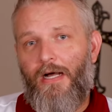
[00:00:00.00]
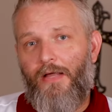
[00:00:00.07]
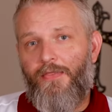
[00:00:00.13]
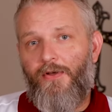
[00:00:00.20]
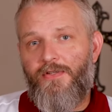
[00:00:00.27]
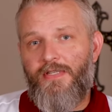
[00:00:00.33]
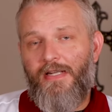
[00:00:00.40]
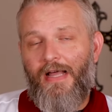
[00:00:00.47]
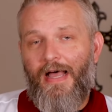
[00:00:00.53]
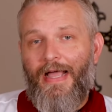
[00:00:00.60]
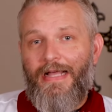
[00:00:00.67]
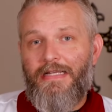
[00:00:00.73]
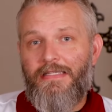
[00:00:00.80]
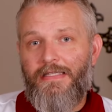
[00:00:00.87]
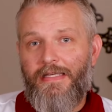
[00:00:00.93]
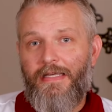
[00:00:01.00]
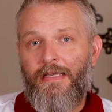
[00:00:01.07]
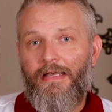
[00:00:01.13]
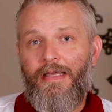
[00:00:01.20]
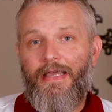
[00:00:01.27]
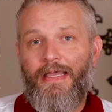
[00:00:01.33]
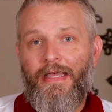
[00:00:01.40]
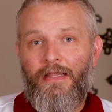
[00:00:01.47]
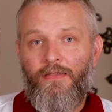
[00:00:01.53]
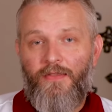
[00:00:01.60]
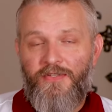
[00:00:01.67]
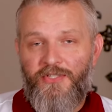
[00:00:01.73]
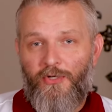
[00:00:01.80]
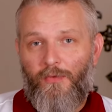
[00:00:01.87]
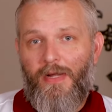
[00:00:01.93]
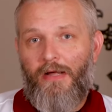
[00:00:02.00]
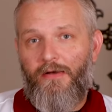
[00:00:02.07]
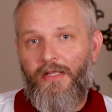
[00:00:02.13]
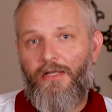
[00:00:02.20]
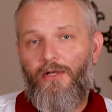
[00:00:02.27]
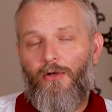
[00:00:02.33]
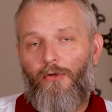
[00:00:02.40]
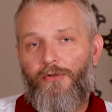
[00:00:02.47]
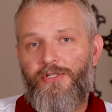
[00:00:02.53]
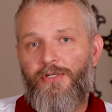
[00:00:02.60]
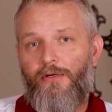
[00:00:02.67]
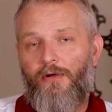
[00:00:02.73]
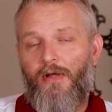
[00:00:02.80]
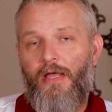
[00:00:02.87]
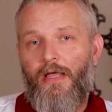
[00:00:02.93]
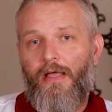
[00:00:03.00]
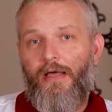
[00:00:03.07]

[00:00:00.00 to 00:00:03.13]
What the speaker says: There's an idea in the surrounding culture,